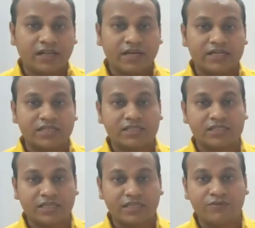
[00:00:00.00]
Let us
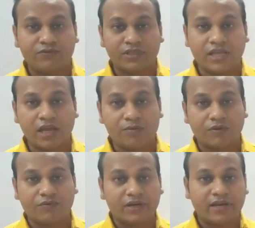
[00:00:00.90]
see with the help
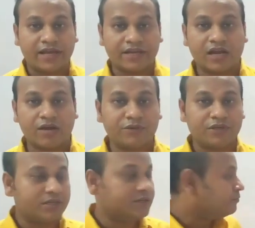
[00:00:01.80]
of a diagram here.